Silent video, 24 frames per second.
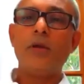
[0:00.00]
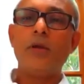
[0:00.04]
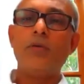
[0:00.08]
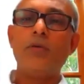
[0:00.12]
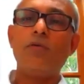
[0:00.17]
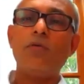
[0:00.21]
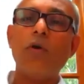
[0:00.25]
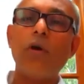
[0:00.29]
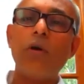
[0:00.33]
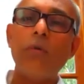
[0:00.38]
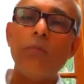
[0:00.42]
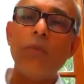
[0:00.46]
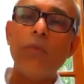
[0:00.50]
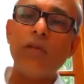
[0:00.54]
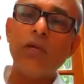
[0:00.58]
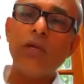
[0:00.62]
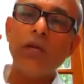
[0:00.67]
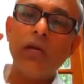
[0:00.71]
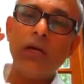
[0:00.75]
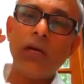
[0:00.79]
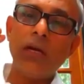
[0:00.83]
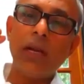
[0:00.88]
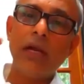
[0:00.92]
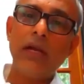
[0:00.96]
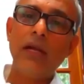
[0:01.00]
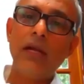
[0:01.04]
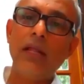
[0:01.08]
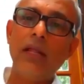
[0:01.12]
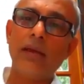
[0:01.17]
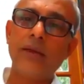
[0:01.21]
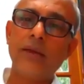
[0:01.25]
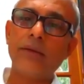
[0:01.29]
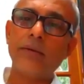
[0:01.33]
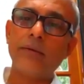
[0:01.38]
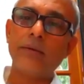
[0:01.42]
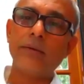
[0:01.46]
for machine
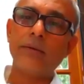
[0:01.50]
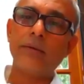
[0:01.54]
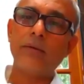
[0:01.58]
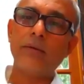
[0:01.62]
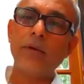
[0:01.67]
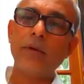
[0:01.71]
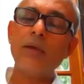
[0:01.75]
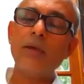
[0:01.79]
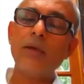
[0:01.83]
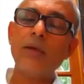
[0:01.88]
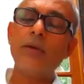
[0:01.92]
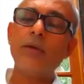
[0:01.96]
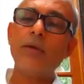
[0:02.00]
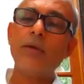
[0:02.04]
tending, okay?